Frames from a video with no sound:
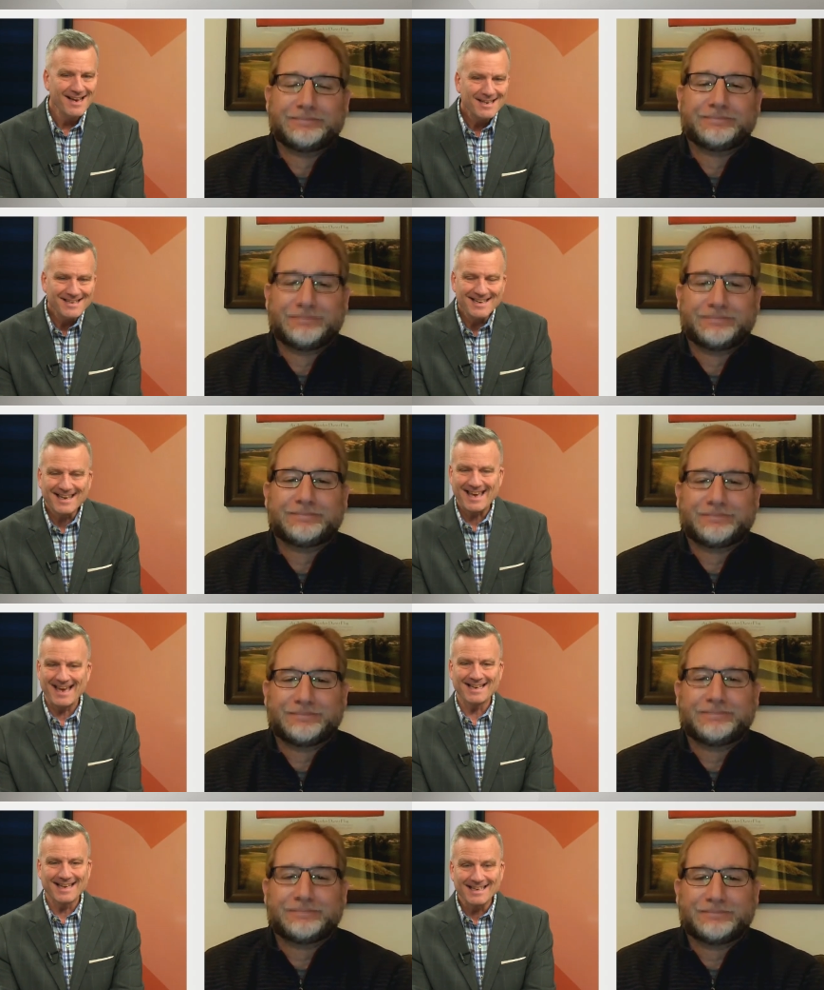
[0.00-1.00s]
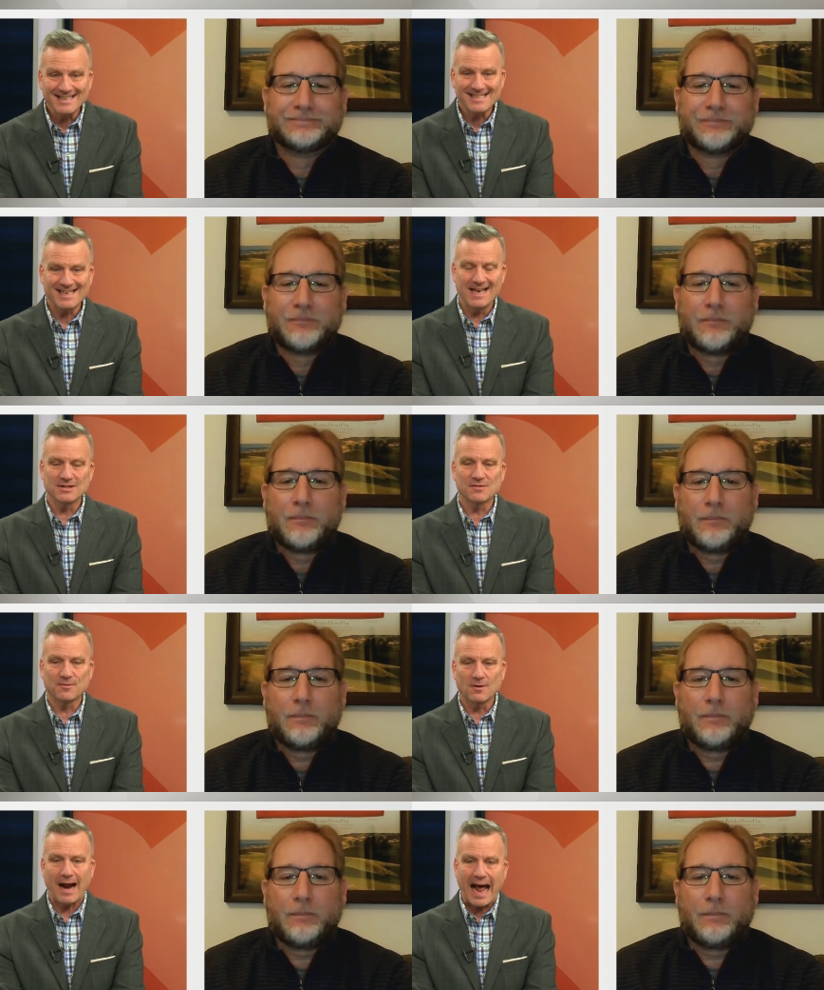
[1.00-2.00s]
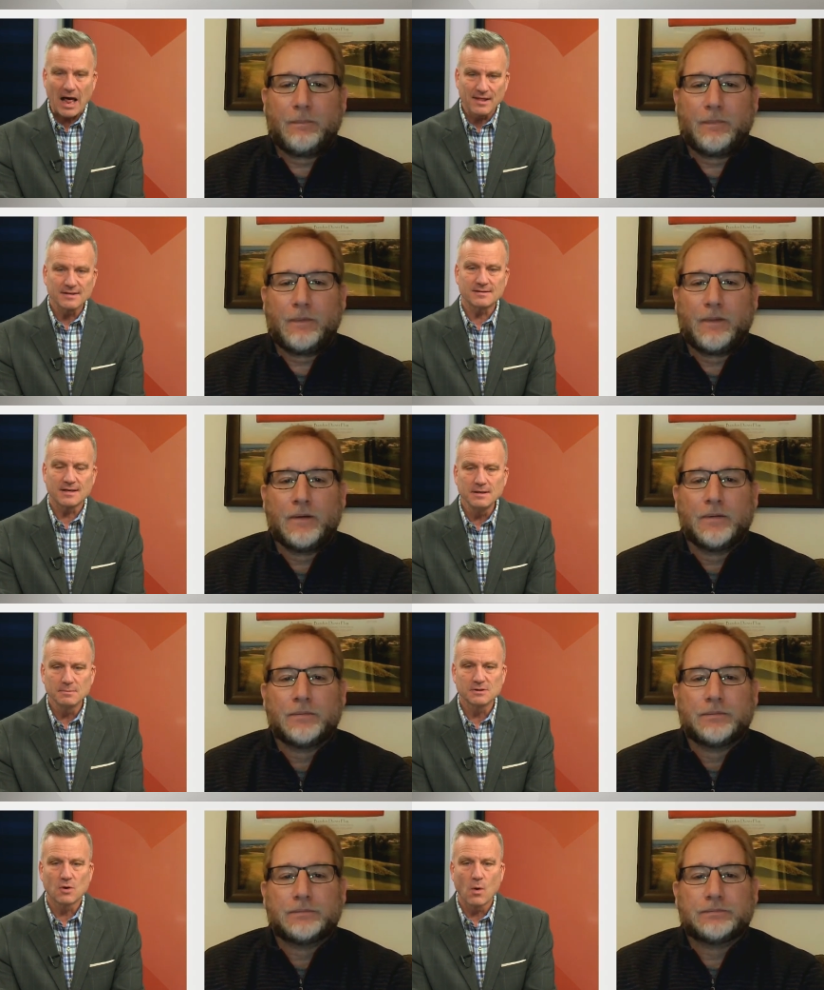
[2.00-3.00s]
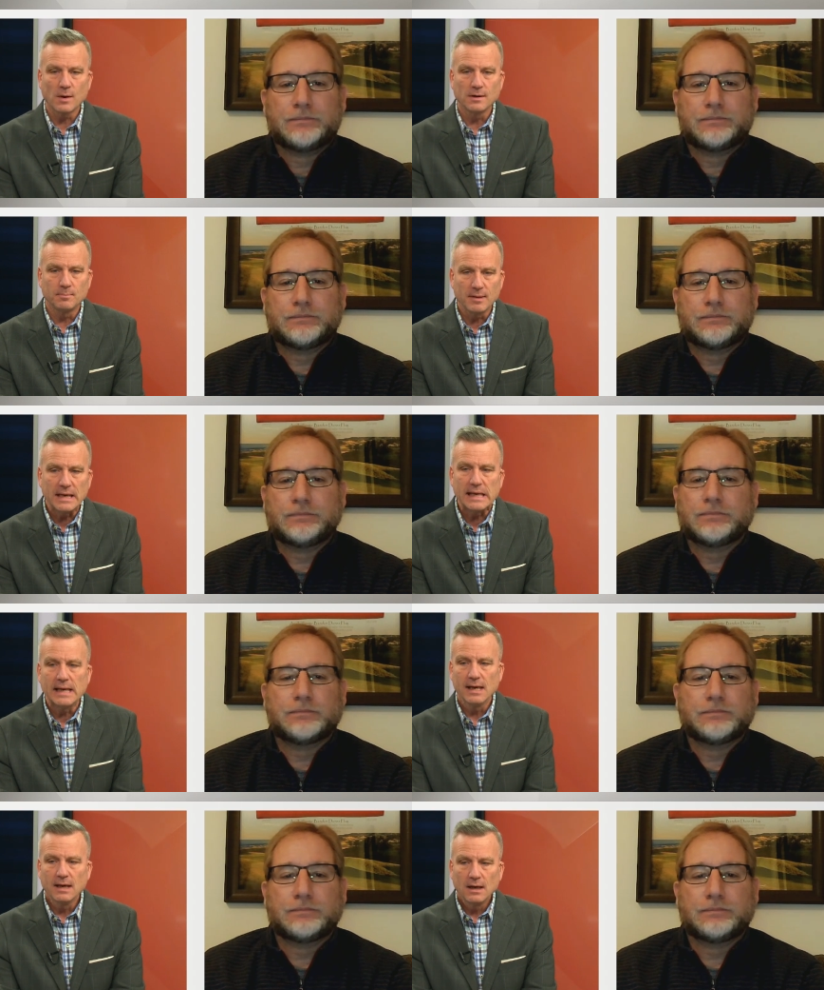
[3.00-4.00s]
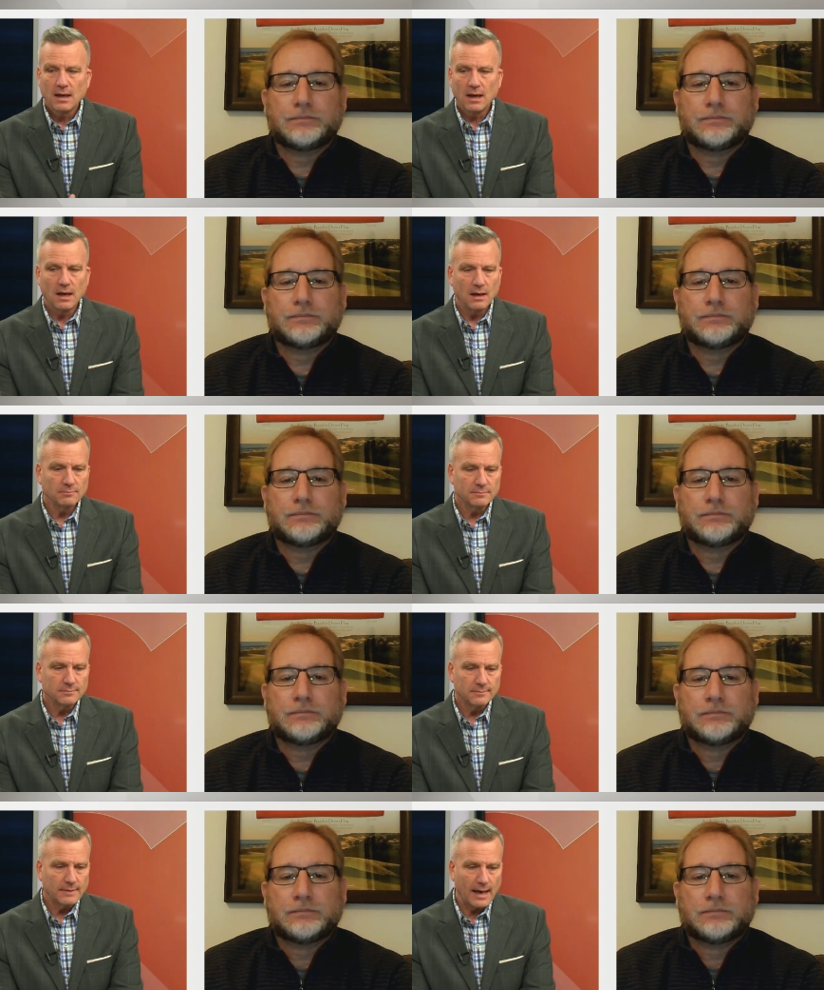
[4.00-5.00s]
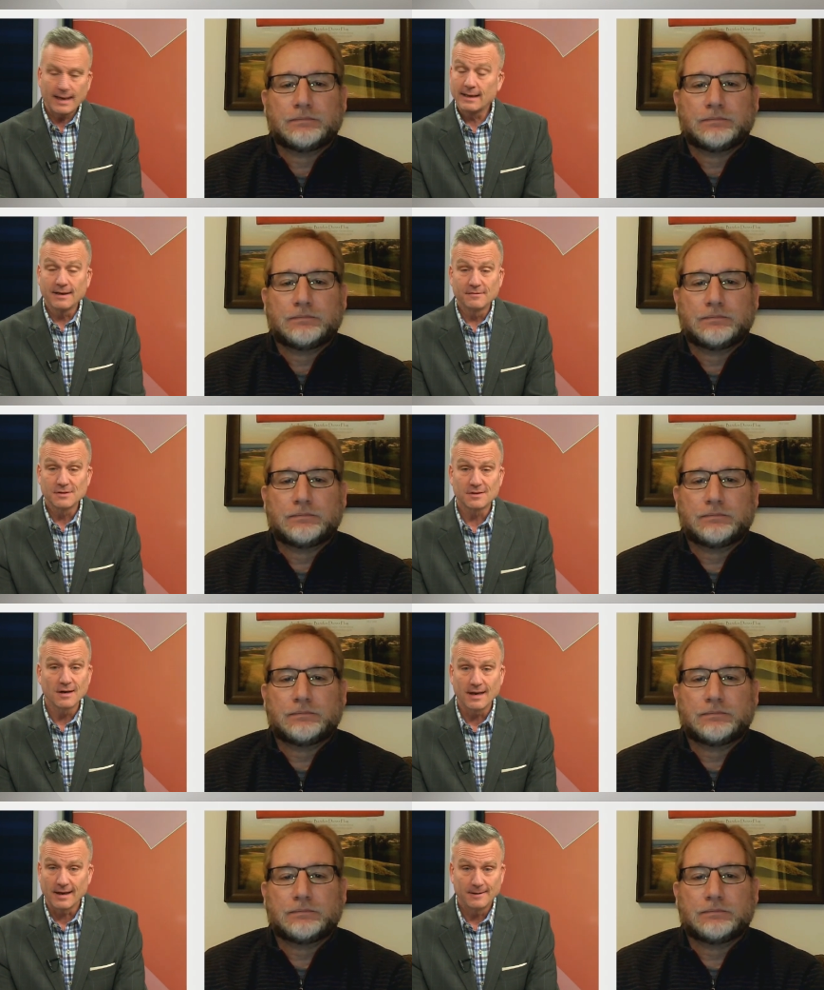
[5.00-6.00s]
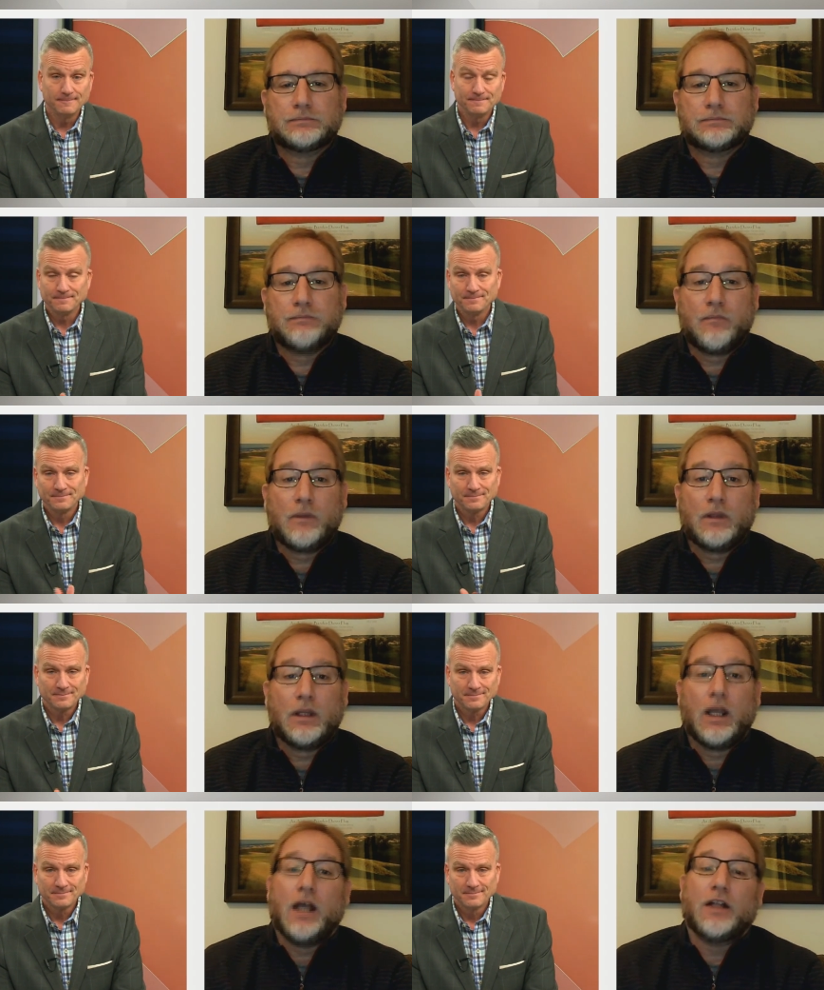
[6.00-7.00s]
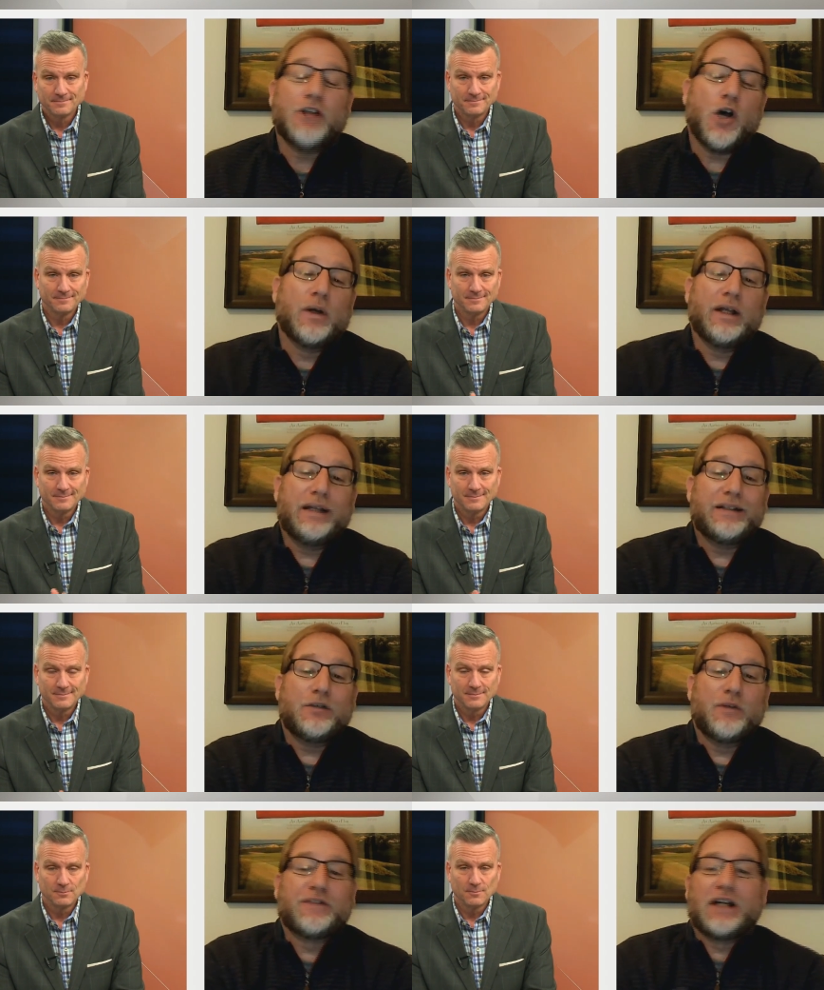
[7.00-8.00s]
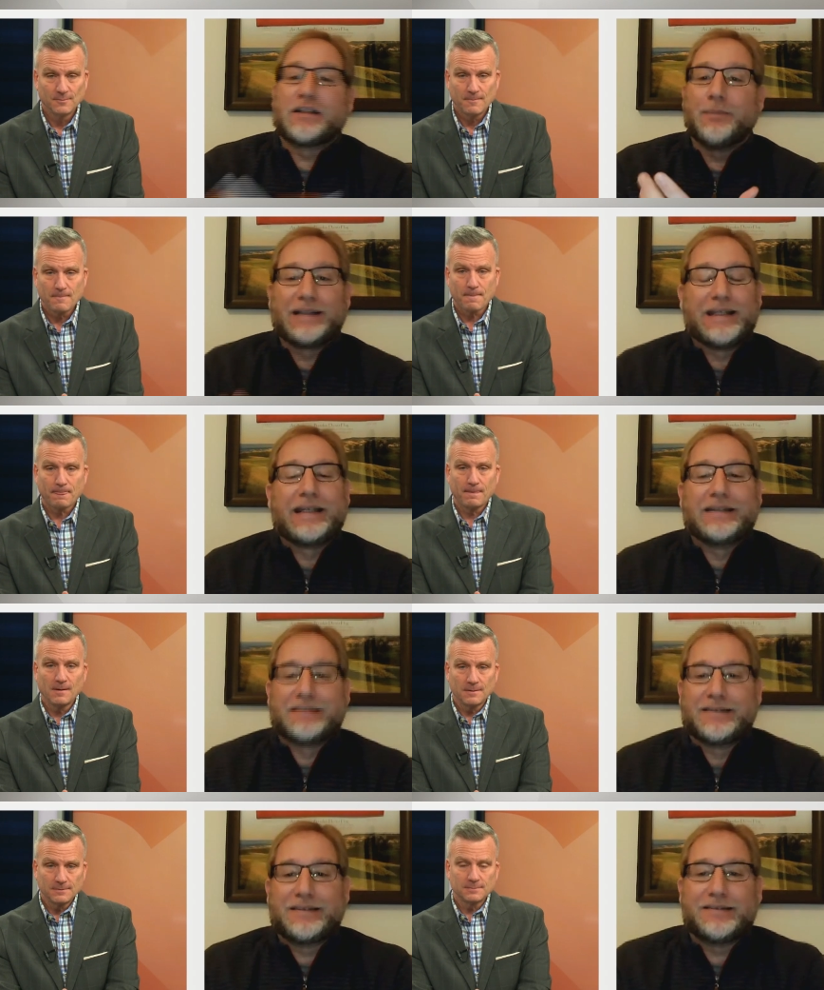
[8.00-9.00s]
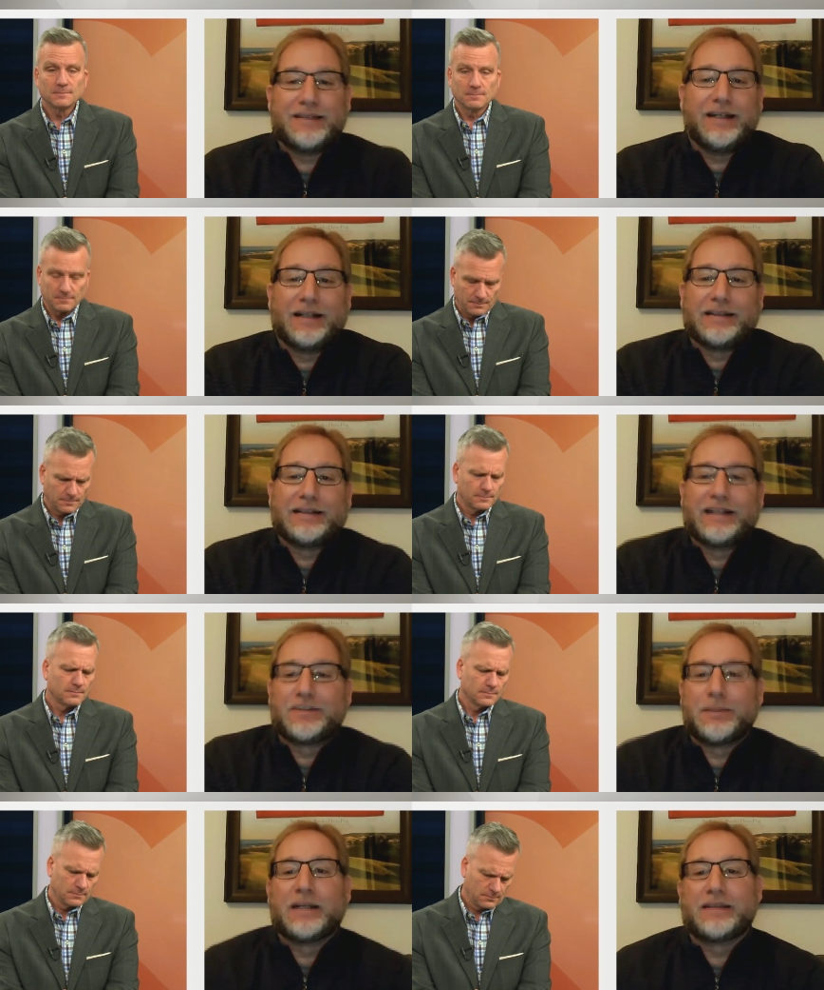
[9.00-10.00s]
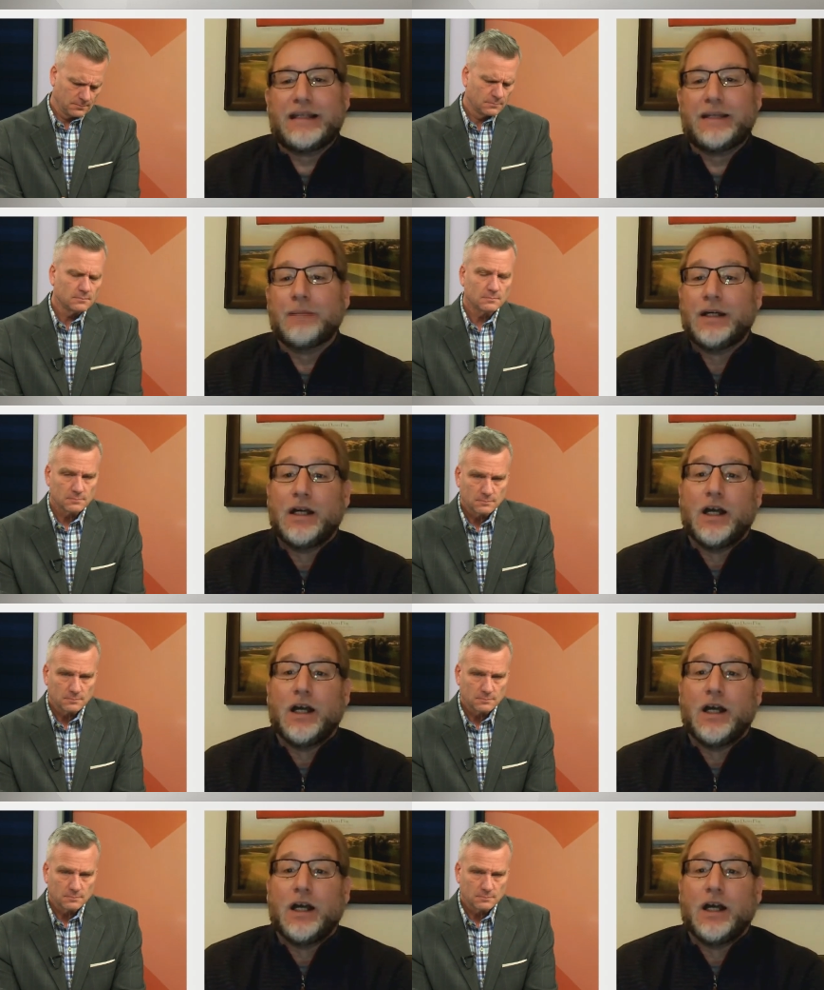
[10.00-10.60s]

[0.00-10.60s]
Speaker 1: You can't get a sense for how this team is going to be on any
Speaker 2: given Sunday. No, and we've talked about the inconsistency, and I think that's been a theme